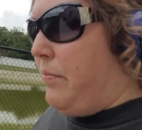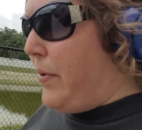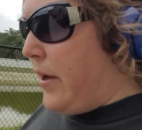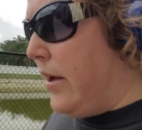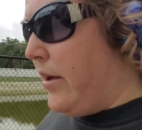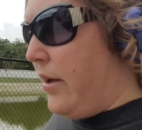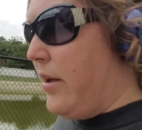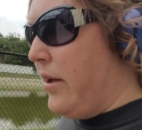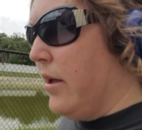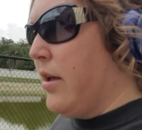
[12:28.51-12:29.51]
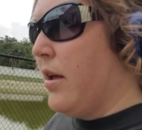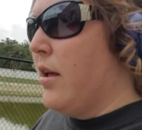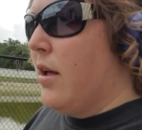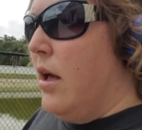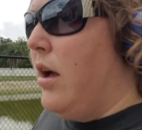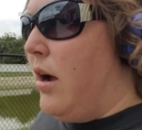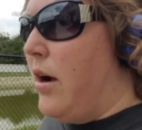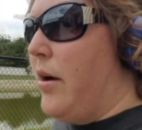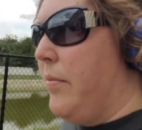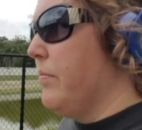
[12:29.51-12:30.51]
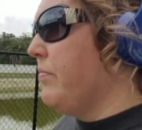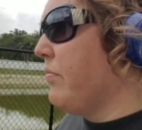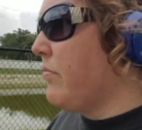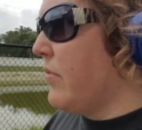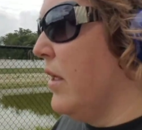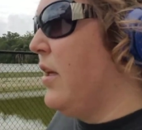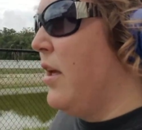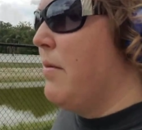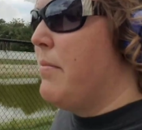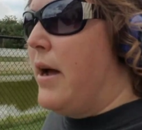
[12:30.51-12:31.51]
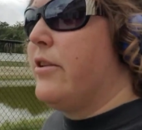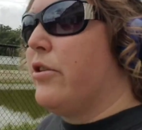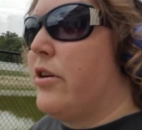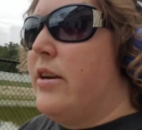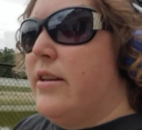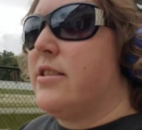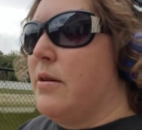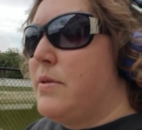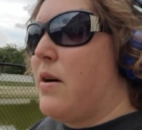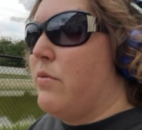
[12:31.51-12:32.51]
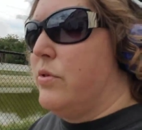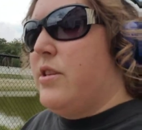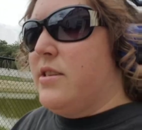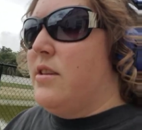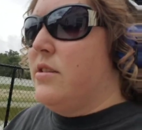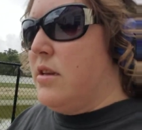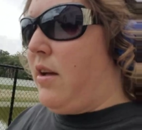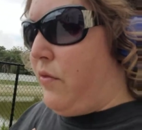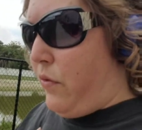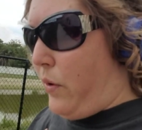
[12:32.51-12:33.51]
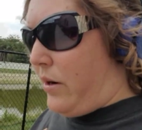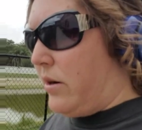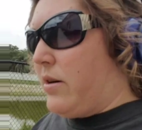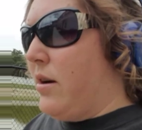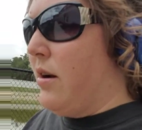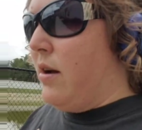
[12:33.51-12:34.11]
But my nerdiness comes out with Disney stuff, where